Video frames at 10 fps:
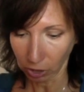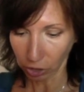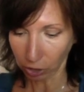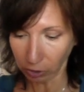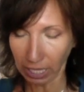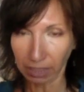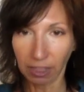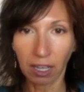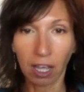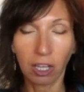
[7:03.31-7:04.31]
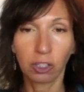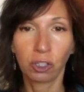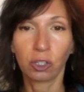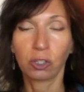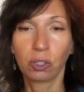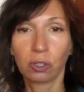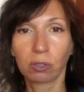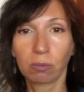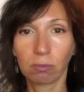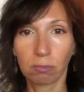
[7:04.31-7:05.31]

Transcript: turn that thing on and you're, you're